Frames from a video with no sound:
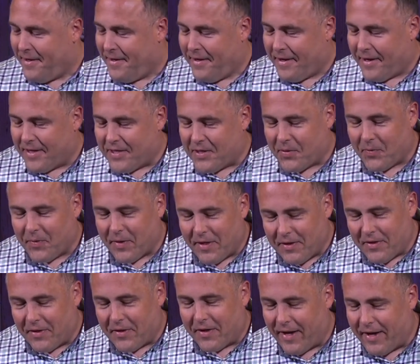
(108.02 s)
as we
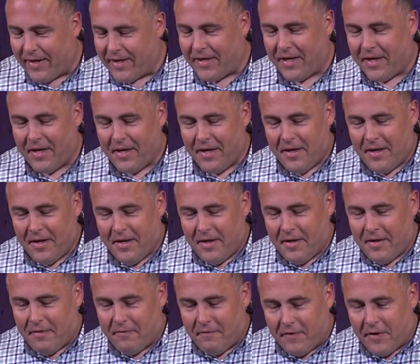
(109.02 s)
look at
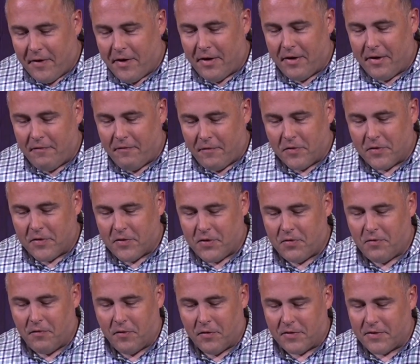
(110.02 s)
the very first two
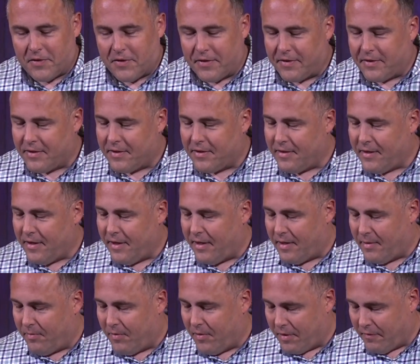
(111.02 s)
verses in the
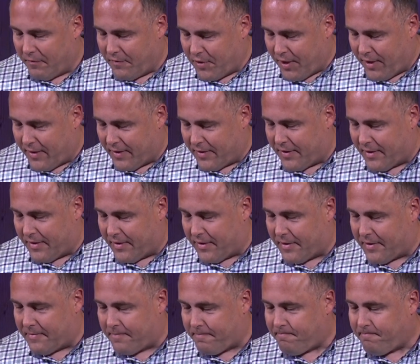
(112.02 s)
book of Genesis,
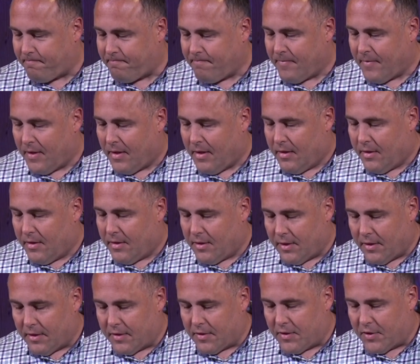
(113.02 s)

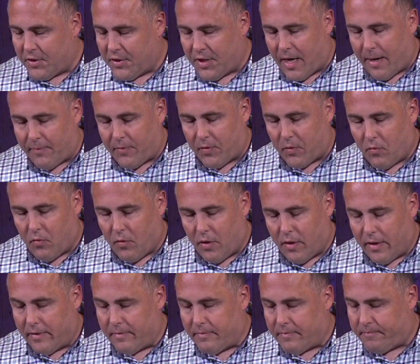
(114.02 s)
Genesis chapter
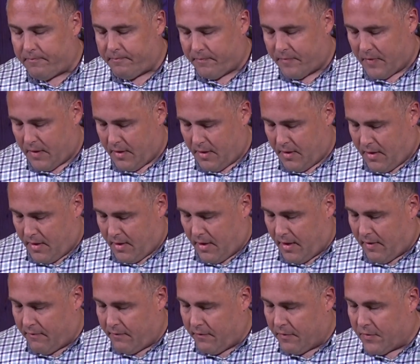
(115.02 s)
1
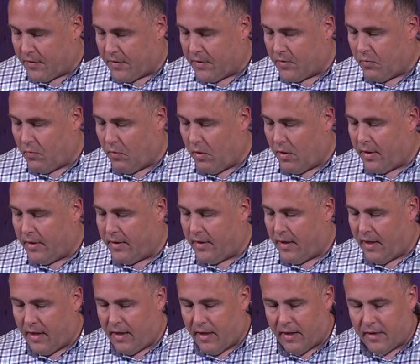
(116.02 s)
and verses 1
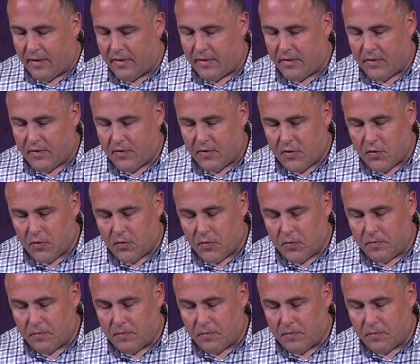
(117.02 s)
and 2. In